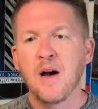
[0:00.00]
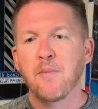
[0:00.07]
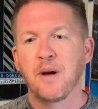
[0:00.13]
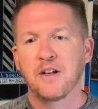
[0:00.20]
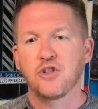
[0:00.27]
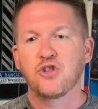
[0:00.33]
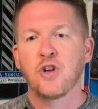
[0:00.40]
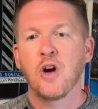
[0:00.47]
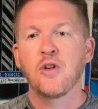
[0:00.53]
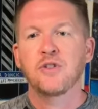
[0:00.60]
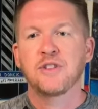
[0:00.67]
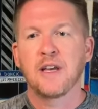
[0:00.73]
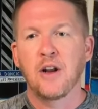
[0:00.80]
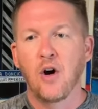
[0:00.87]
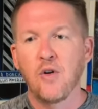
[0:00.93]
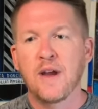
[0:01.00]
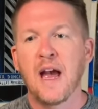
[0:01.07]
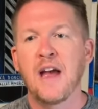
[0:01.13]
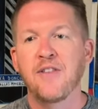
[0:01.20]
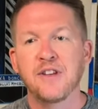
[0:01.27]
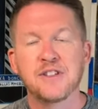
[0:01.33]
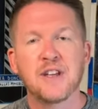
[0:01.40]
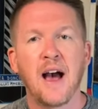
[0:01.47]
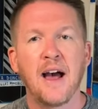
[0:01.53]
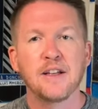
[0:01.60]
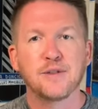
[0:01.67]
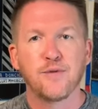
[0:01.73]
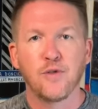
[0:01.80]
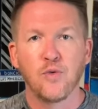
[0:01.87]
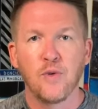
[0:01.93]
but it shows that, okay, this guy
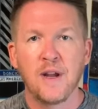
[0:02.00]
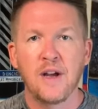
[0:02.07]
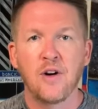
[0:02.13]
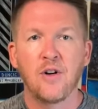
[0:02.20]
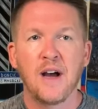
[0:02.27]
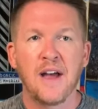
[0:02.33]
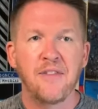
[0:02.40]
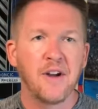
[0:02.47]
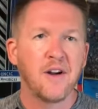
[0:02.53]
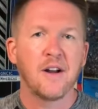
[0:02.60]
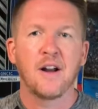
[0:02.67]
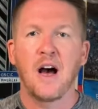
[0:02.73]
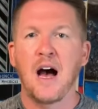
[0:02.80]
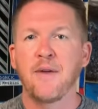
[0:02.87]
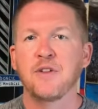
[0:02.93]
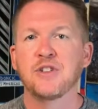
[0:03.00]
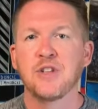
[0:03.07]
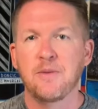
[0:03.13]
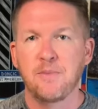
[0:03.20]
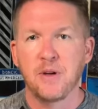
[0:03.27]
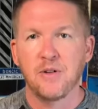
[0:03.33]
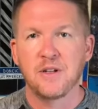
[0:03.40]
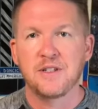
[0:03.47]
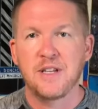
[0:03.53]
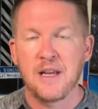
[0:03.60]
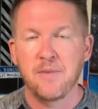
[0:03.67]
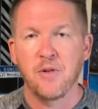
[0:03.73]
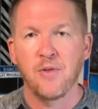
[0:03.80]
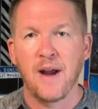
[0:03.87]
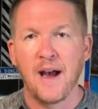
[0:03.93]
is for real, and they're going to obviously build a
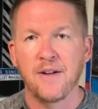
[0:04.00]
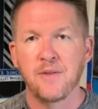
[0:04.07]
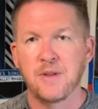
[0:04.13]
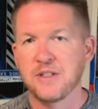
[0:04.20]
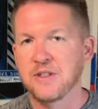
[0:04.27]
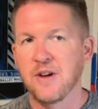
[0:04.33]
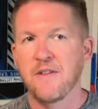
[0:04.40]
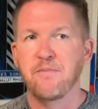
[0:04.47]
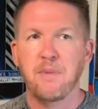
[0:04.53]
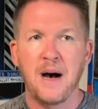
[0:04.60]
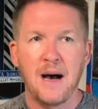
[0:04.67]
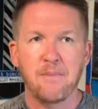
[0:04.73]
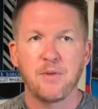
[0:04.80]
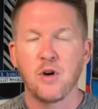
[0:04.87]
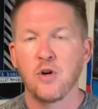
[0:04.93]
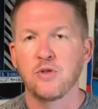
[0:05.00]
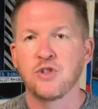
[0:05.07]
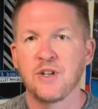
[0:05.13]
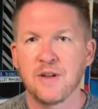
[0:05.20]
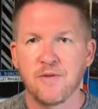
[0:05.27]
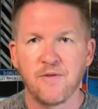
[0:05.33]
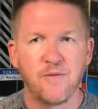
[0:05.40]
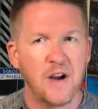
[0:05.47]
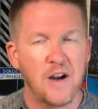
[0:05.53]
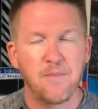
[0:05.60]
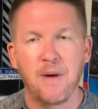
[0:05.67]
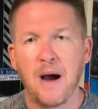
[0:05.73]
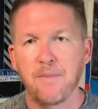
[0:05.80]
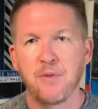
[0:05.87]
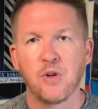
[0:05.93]
team around him. They still have Pop coaching, very
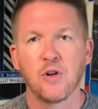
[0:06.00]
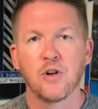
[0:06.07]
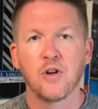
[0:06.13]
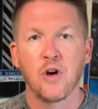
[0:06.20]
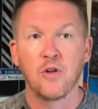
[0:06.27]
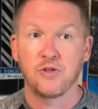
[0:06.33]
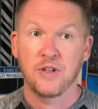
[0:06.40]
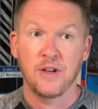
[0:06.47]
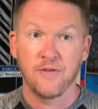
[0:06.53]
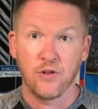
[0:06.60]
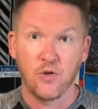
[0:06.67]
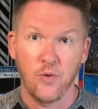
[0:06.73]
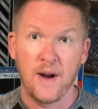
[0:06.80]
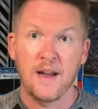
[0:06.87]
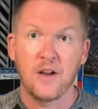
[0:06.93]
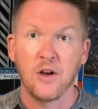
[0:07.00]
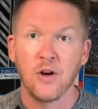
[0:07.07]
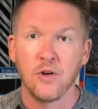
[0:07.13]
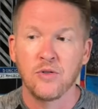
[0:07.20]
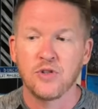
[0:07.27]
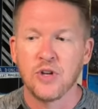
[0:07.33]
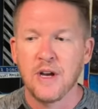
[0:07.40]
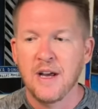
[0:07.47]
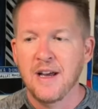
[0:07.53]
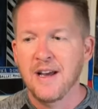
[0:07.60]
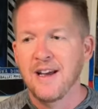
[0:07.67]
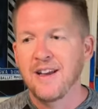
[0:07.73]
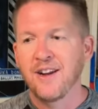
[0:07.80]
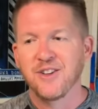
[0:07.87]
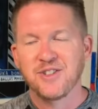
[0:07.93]
popular coach and a great coach.
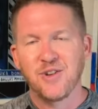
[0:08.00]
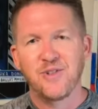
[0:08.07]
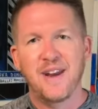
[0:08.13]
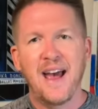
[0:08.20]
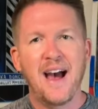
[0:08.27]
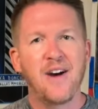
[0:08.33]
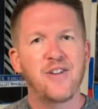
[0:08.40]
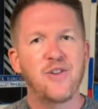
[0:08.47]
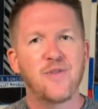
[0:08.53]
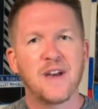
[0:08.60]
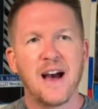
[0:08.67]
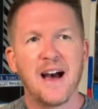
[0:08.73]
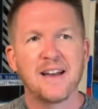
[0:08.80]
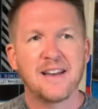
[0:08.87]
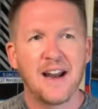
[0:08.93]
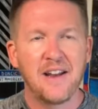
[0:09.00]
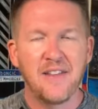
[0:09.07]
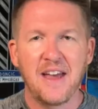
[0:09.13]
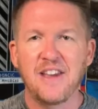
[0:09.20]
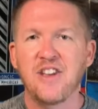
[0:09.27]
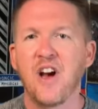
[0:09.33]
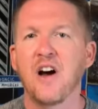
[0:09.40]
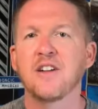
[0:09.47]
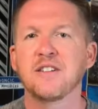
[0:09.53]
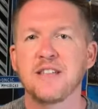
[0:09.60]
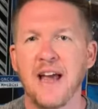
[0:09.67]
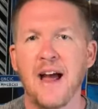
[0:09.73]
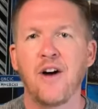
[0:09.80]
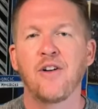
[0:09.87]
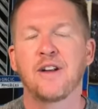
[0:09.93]
You know, so now you've got kind of that young
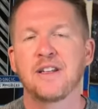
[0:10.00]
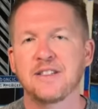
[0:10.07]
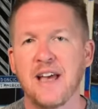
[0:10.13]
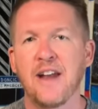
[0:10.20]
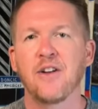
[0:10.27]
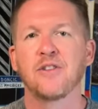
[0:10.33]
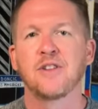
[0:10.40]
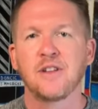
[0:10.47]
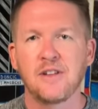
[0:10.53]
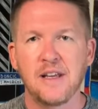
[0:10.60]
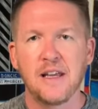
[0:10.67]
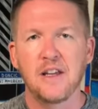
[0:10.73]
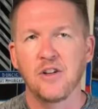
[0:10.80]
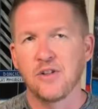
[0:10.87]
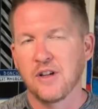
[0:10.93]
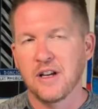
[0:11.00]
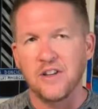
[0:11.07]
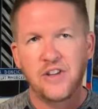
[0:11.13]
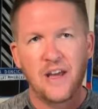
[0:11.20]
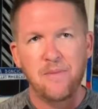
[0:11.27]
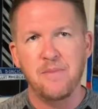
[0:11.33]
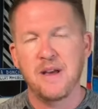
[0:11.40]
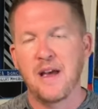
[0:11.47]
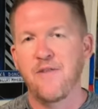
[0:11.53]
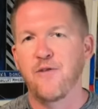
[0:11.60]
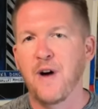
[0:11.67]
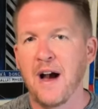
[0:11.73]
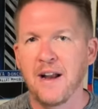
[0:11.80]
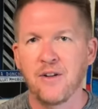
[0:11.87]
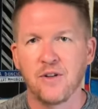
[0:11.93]
talent has entered the league. You look at the N B A
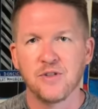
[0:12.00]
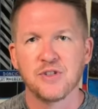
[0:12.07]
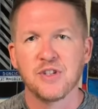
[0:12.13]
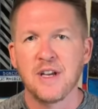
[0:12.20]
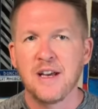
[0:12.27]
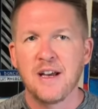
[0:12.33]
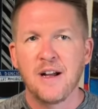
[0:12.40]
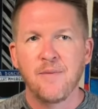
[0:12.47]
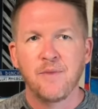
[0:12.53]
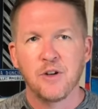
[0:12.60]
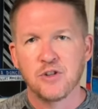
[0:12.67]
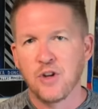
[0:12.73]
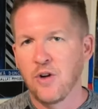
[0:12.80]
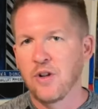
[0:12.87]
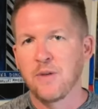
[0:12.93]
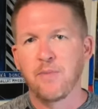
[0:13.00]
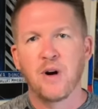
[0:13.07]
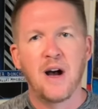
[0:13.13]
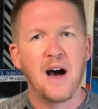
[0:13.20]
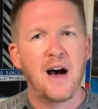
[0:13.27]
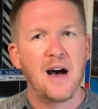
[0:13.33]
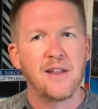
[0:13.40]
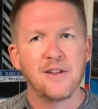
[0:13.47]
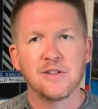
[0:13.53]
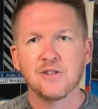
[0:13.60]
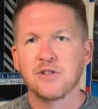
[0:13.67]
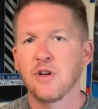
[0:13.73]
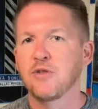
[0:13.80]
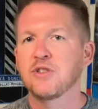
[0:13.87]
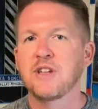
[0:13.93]
Finals, there's no LeBron, there's
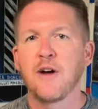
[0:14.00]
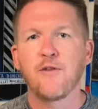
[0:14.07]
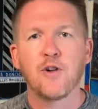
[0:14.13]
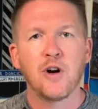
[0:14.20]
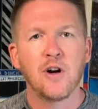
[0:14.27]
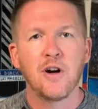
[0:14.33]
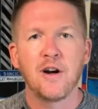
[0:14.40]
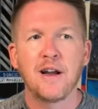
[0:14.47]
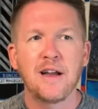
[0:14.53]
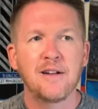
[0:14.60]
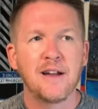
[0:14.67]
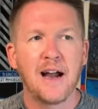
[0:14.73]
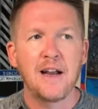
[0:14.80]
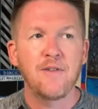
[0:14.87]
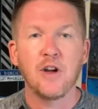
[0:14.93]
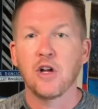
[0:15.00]
no Steph Curry, not even